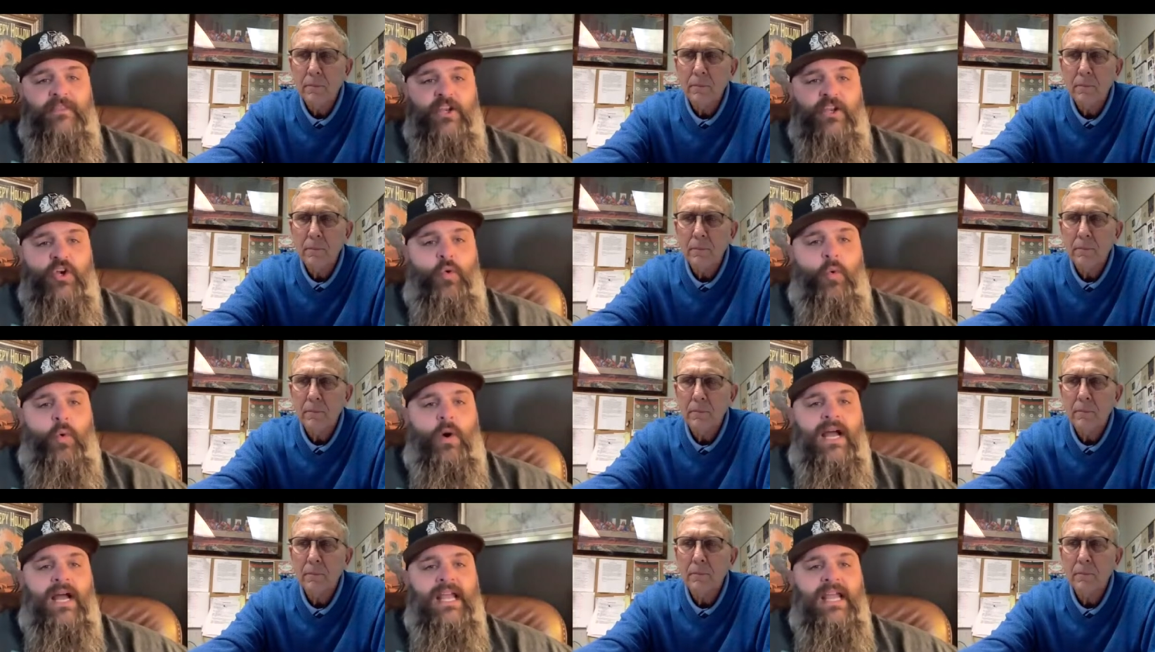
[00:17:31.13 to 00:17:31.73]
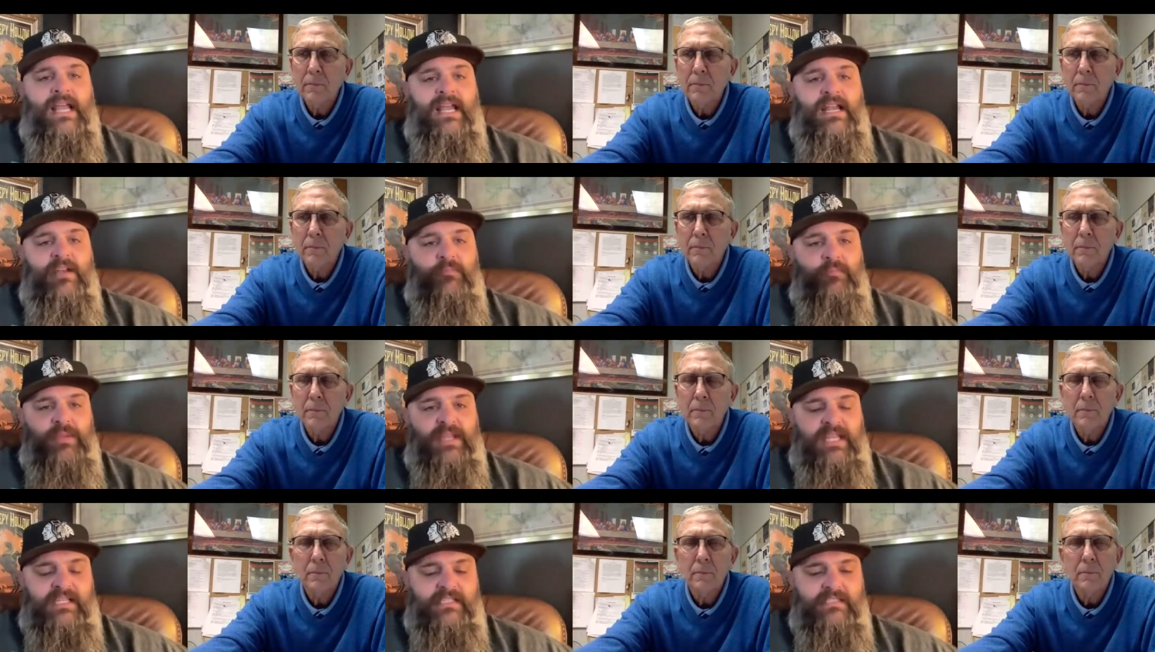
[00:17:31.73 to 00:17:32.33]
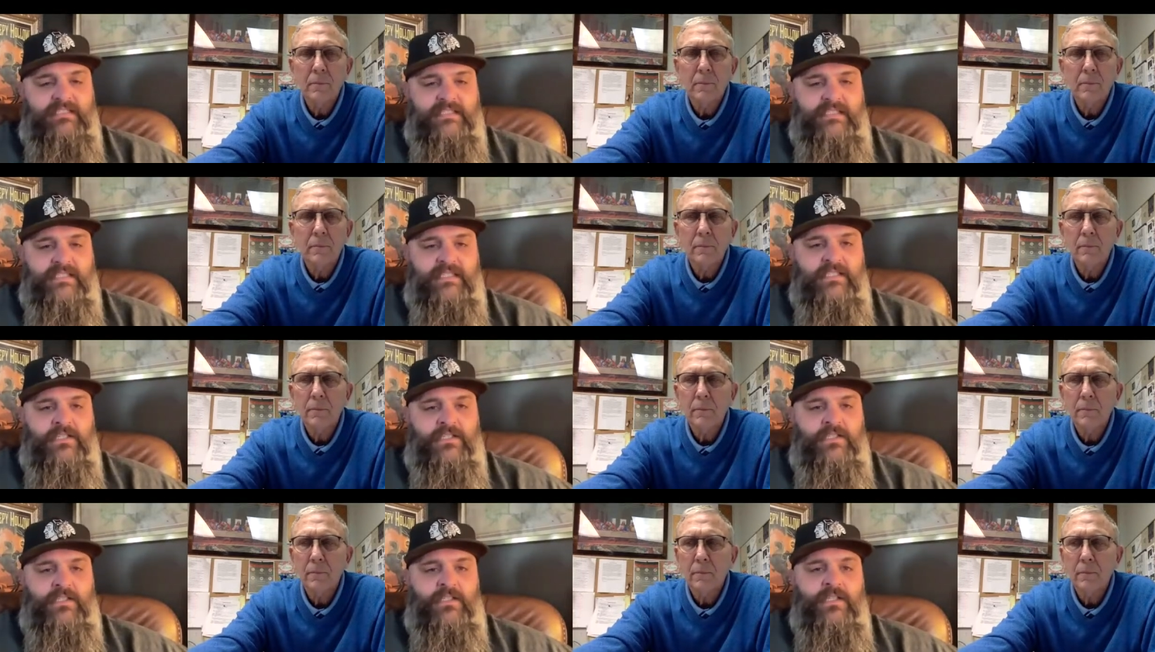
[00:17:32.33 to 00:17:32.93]
Speaker 1: in the quiet and being
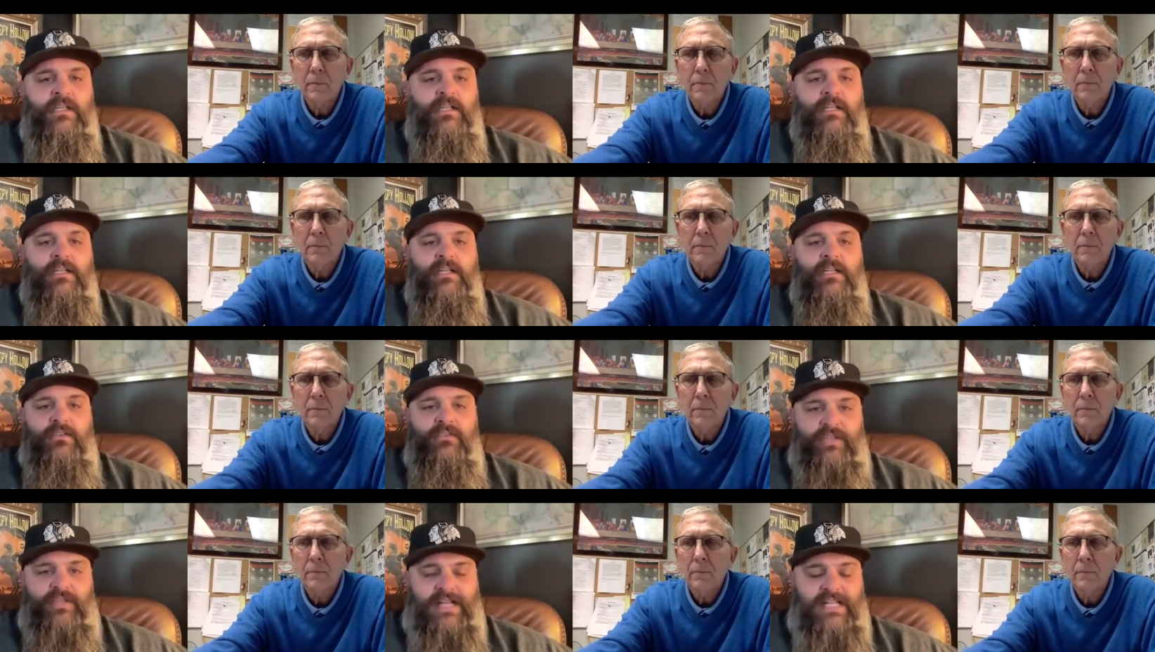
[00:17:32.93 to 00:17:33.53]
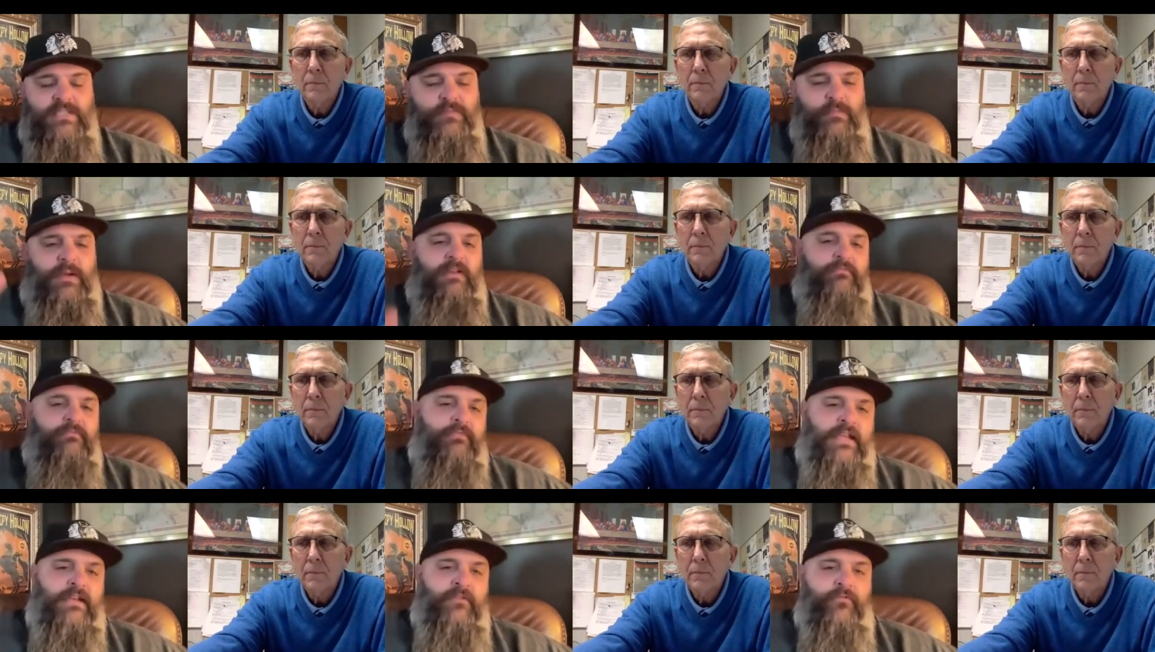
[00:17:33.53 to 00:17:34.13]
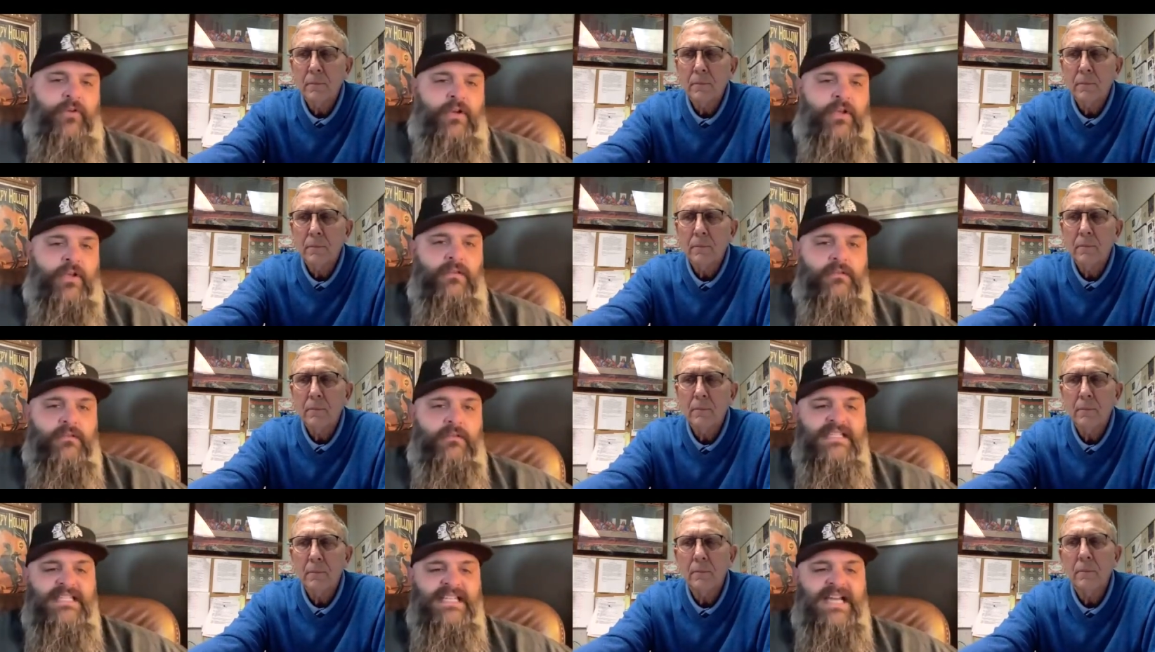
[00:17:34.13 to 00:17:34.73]
still. That's my favorite
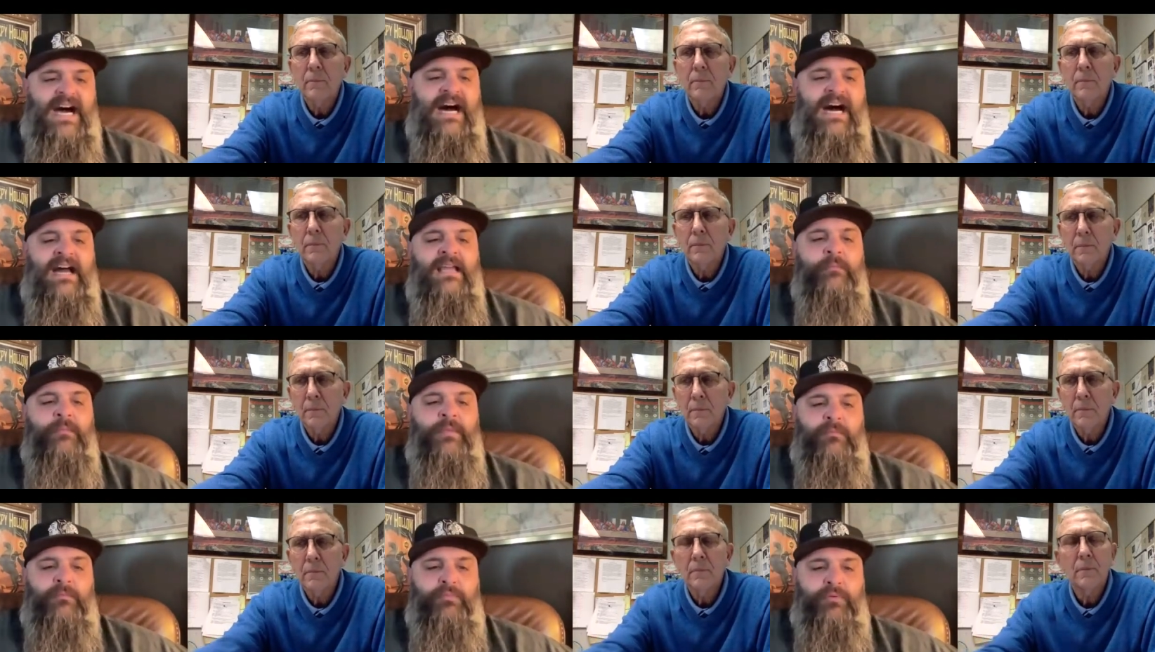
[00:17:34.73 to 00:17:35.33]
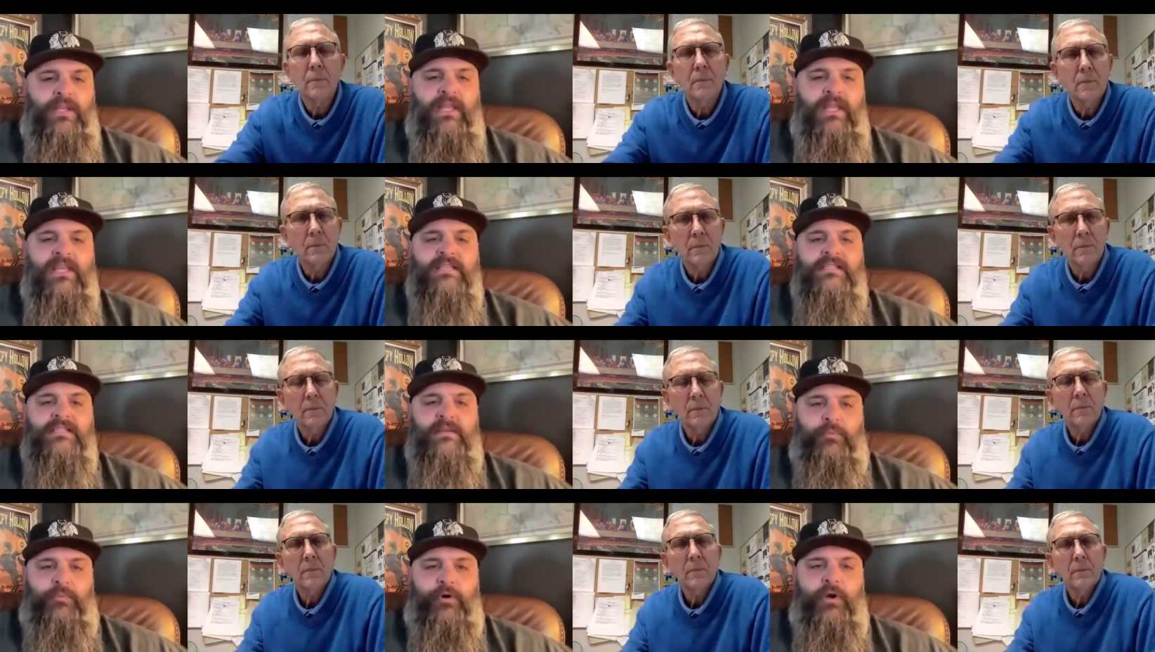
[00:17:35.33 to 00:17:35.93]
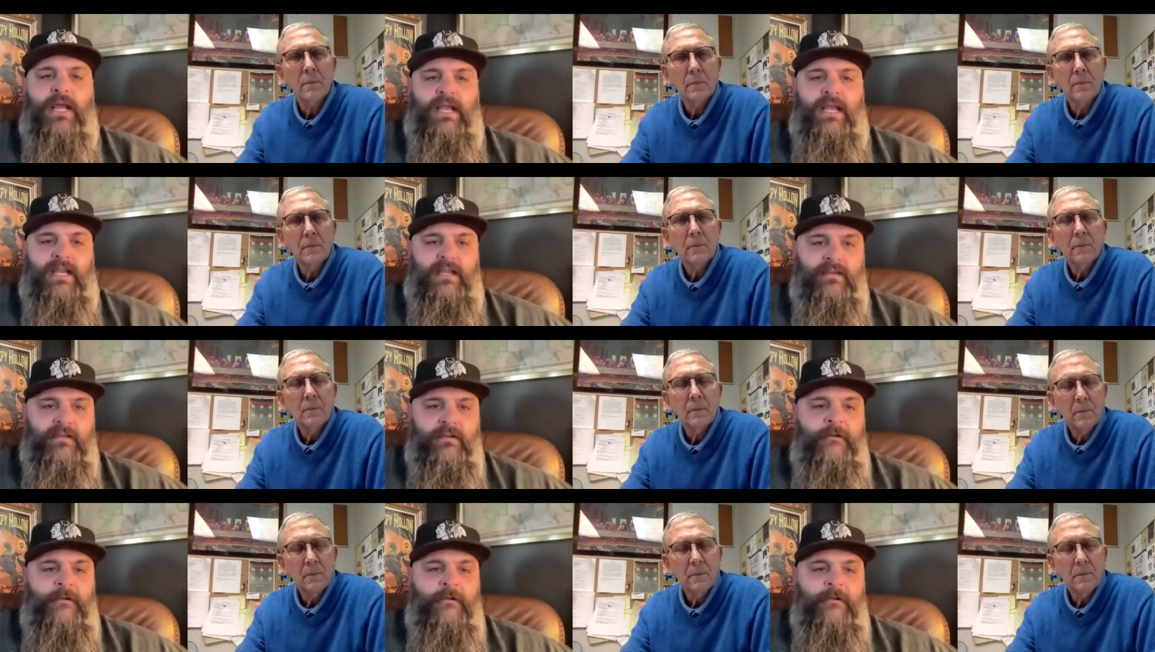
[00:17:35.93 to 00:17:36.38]
time and place to pray.